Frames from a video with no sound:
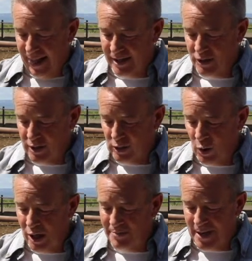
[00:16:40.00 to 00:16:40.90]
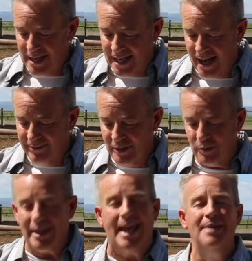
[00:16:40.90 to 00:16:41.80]
So the Lord made a covenant
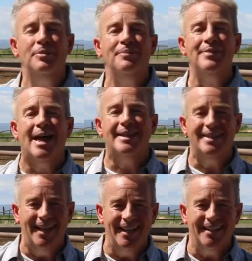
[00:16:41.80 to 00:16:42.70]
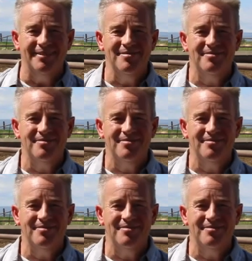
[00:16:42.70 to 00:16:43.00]
with Abram that day.